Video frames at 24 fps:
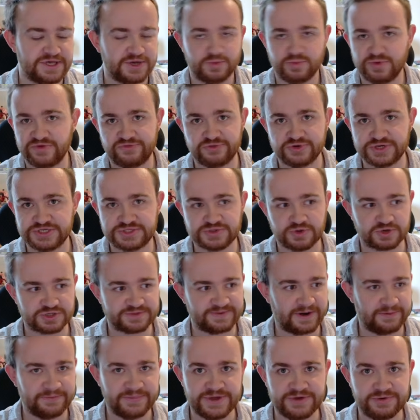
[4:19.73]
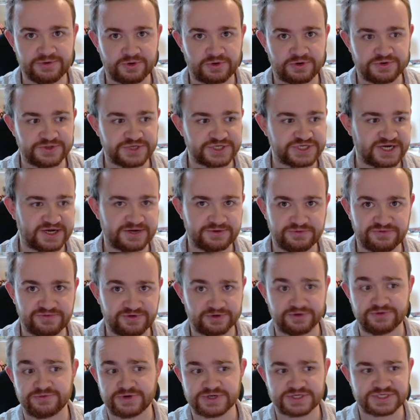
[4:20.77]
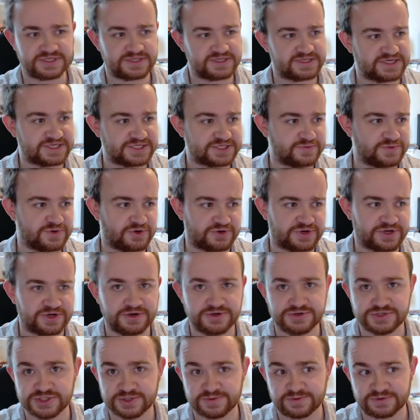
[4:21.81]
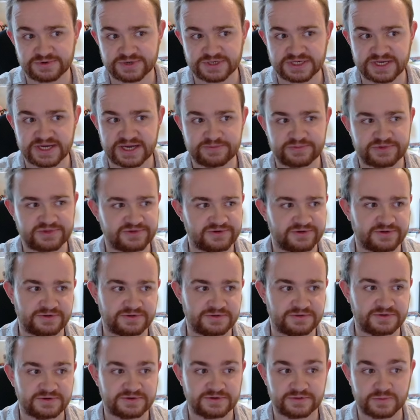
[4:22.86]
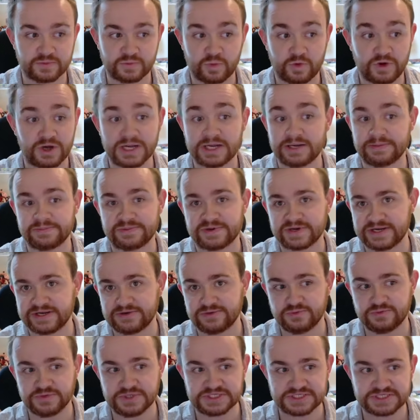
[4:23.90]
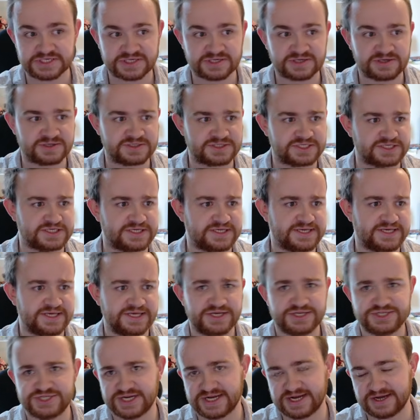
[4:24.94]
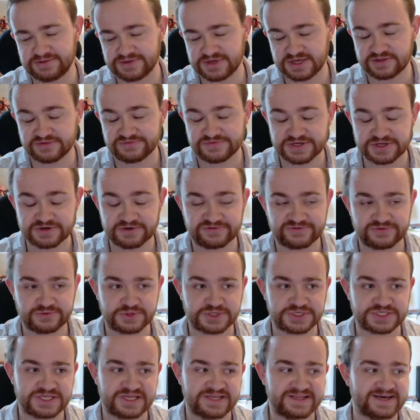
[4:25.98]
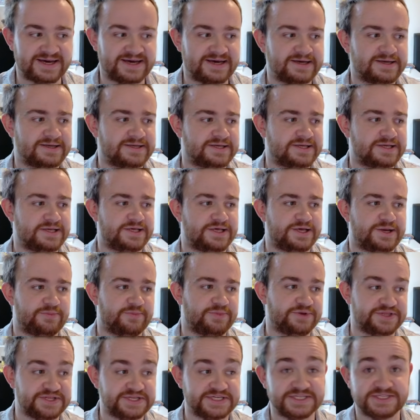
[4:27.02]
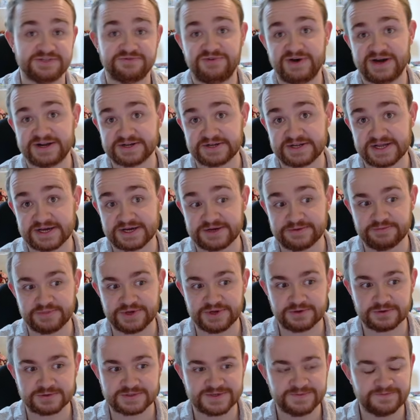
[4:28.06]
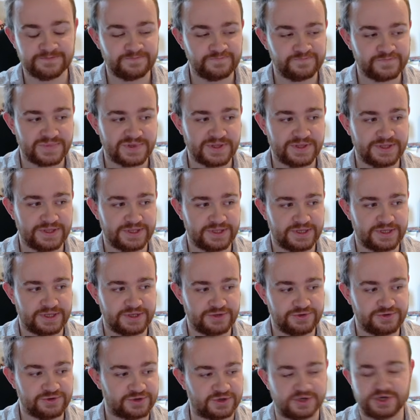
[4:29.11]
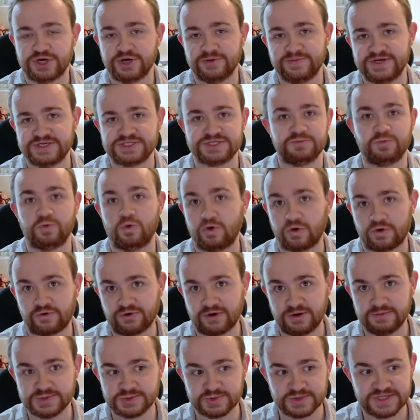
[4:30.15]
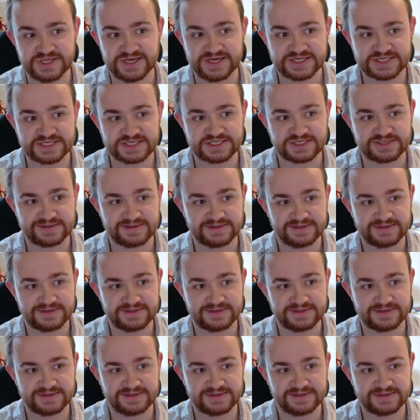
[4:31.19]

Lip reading: We've already talked about Mihawk on the channel very recently, so we're not going to go super in-depth on why I'm playing all these cards. Check out the other video if you want to see that. But this is the Decken build. You can commit some war crimes with this.